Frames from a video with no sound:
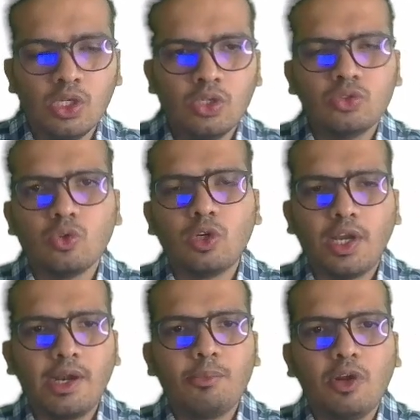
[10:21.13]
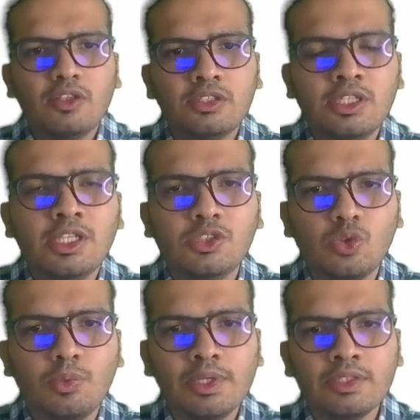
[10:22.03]
So, trade policy
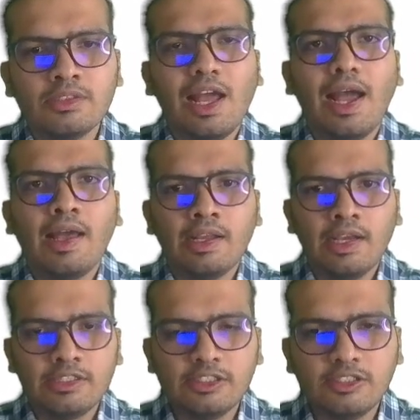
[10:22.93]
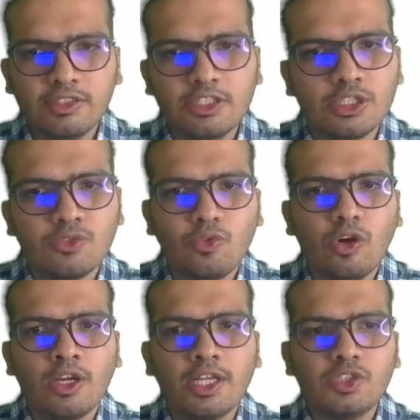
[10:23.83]
instruments are essentials
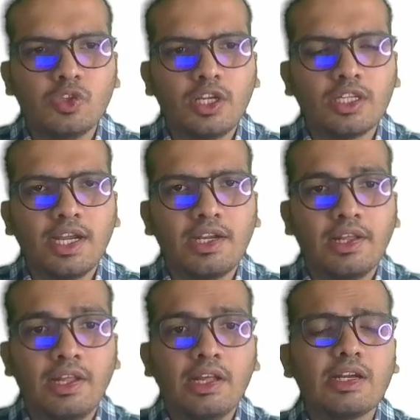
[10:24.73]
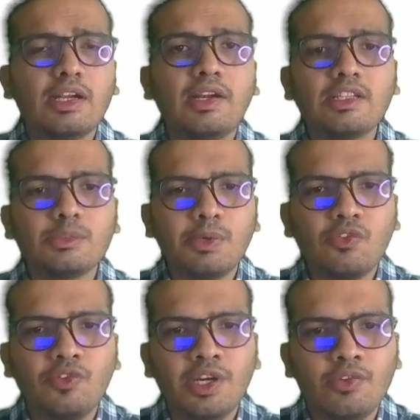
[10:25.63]
for ensuring that countries
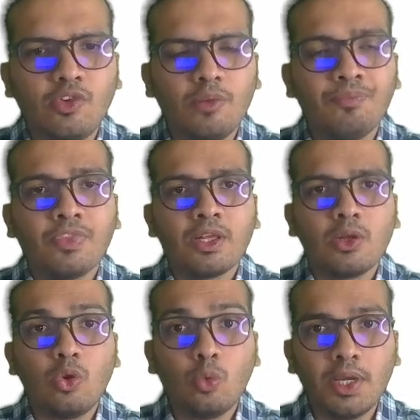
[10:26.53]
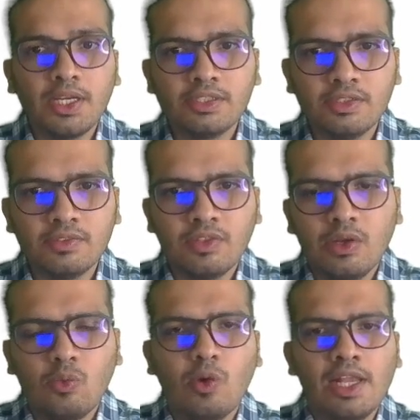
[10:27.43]
benefit from globalization
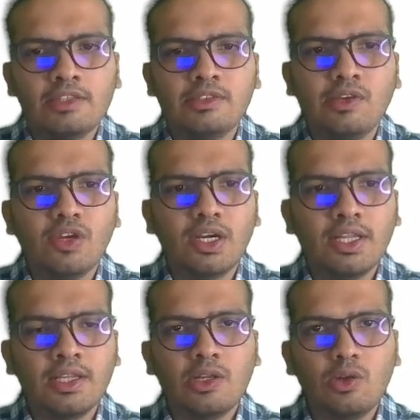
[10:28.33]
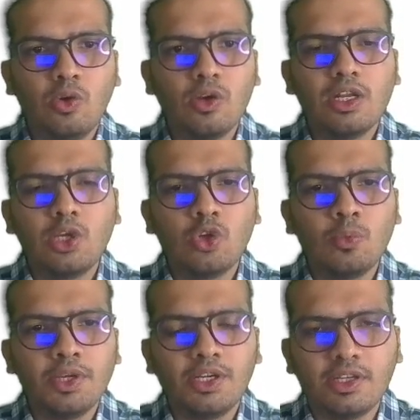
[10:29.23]
while safeguarding local
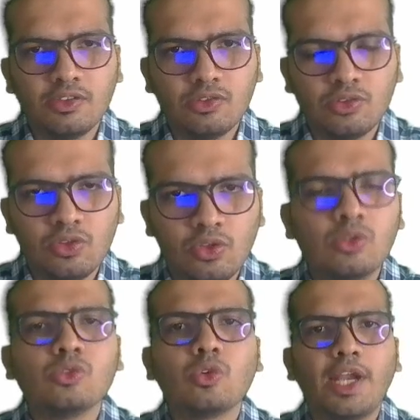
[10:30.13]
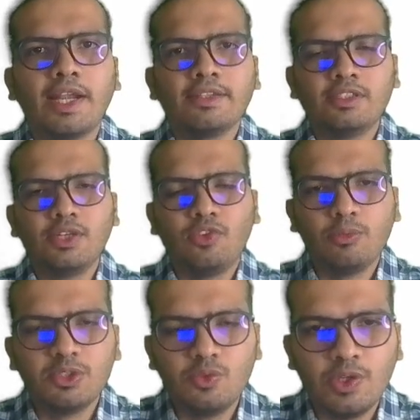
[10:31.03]
economic interests. So, that's it from
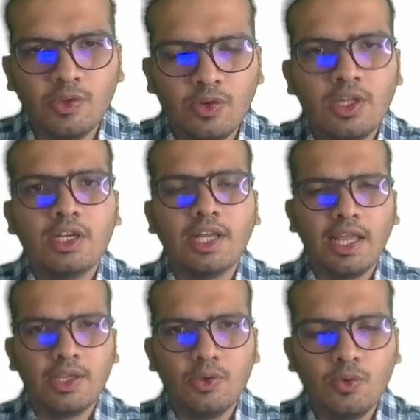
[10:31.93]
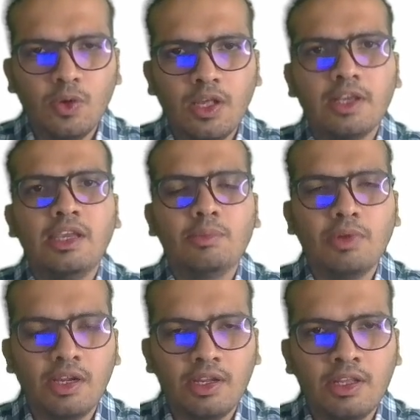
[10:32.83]
this video. Thank you. Keep
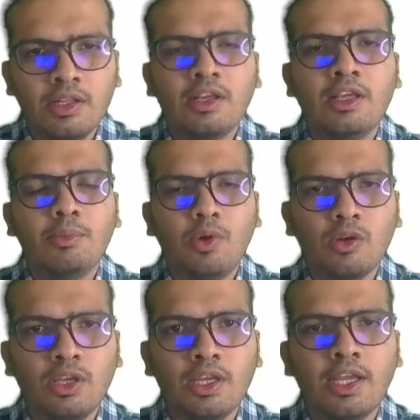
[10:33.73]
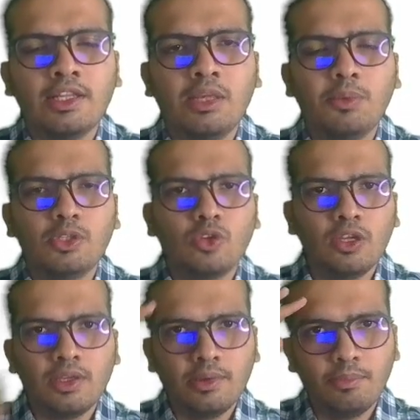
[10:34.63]
learning, keep rocking, and keep
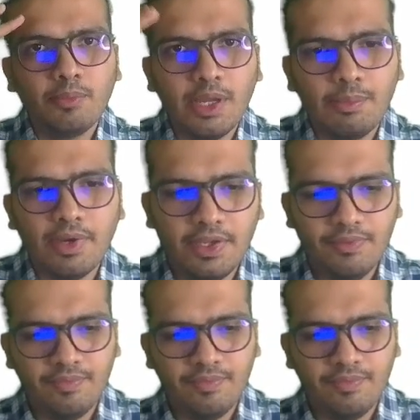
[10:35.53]
enjoying. Bye bye.